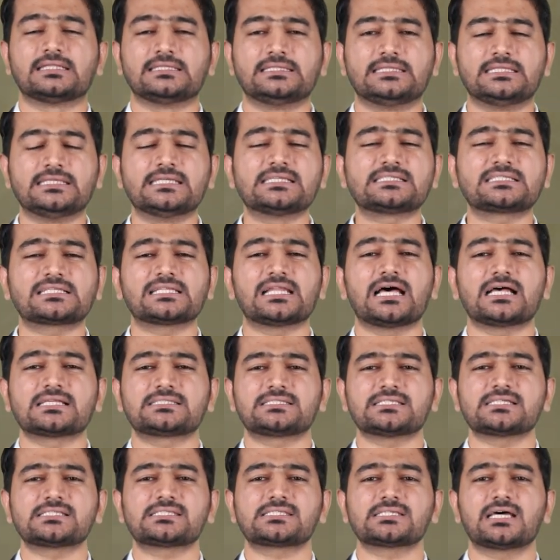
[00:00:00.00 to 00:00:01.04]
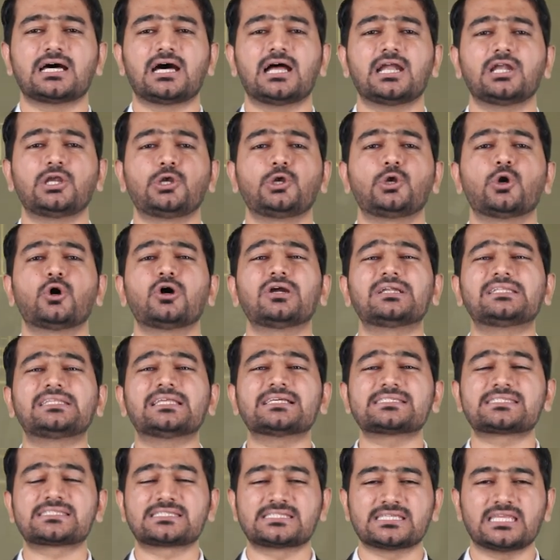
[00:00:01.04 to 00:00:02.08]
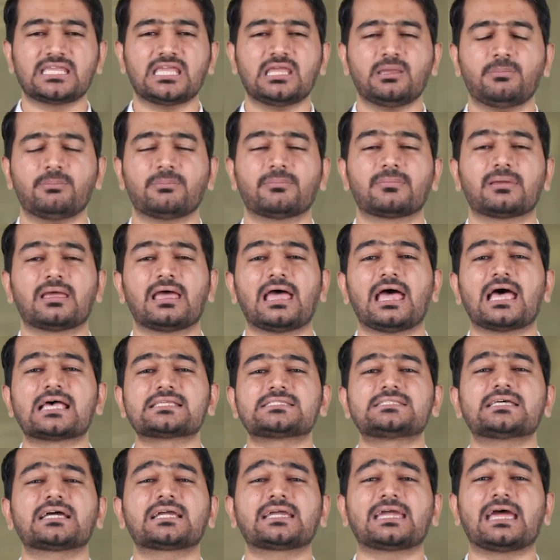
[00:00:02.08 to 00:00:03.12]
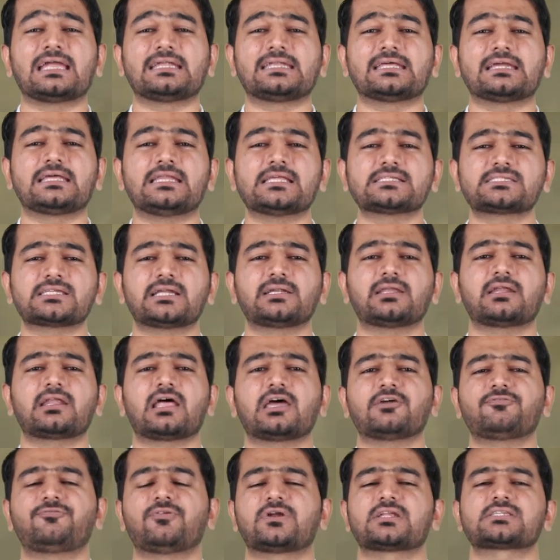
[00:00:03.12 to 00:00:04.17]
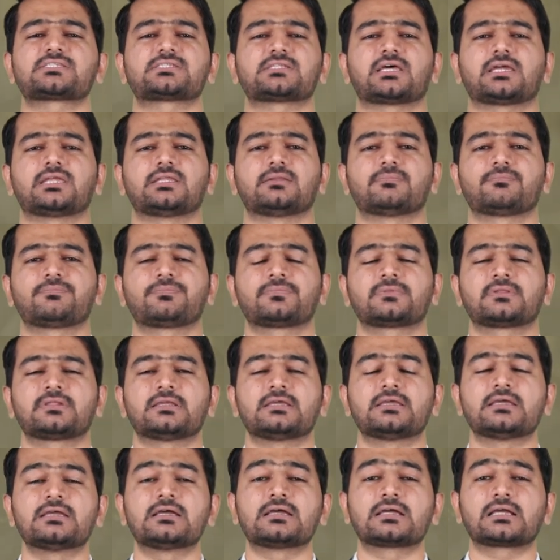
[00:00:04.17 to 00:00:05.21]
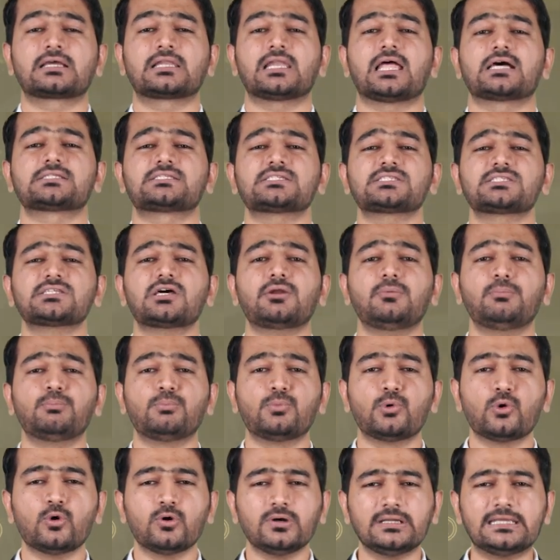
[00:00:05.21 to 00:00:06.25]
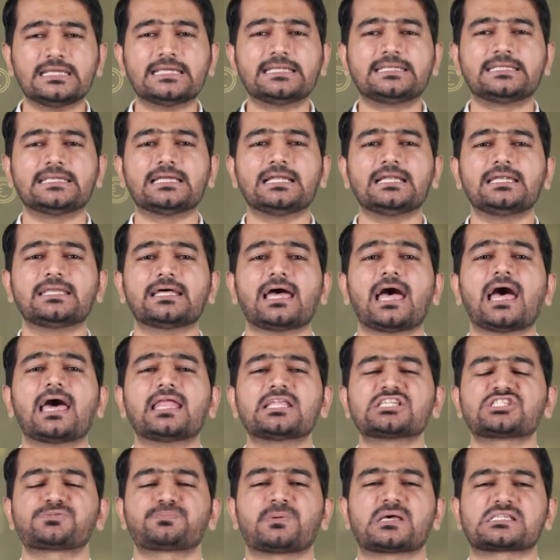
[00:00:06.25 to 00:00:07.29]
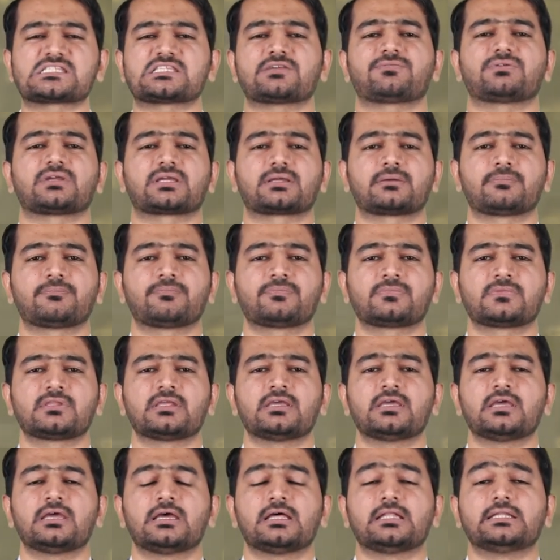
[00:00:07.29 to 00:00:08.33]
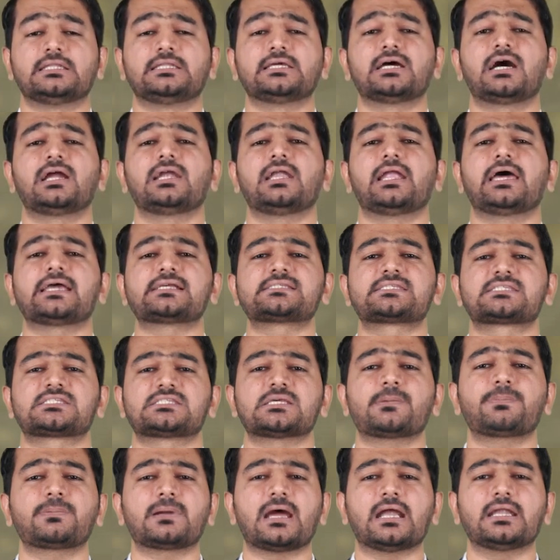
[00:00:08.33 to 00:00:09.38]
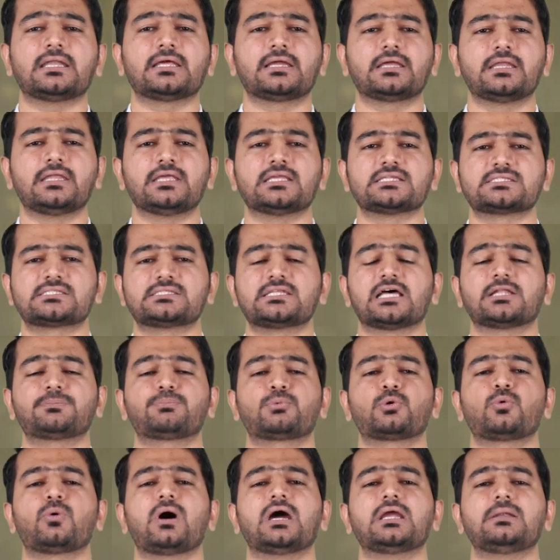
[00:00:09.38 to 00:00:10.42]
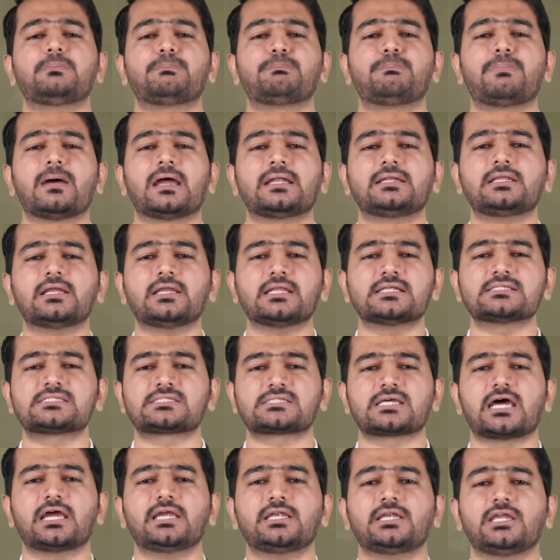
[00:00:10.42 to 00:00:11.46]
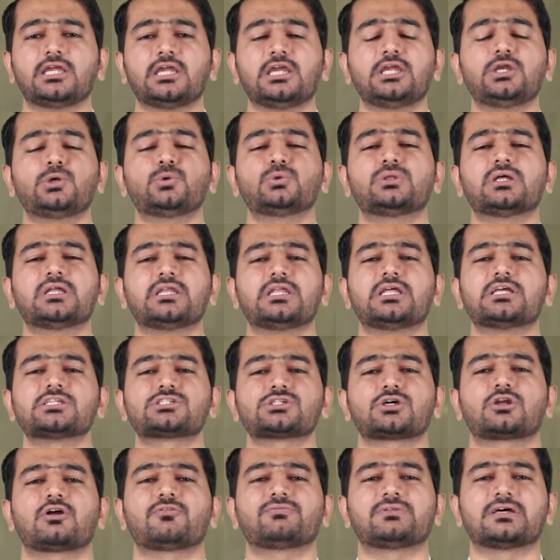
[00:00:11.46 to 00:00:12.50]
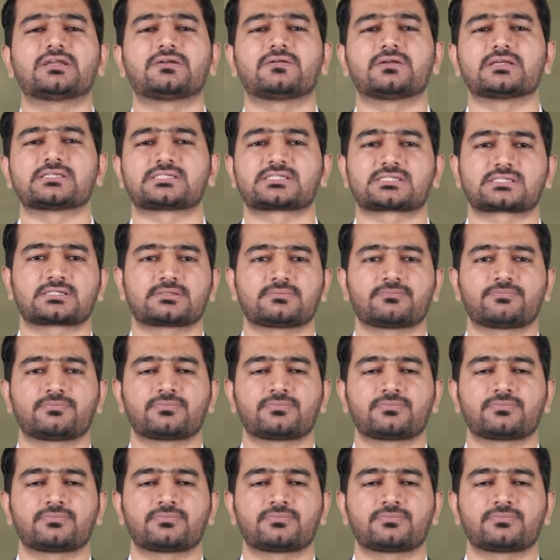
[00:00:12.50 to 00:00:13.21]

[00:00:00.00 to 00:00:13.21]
these classes are not the same as the categories under IFRS 9. Classes are more detailed and specific. They are like subcategories that provide better insight into the nature of the risk.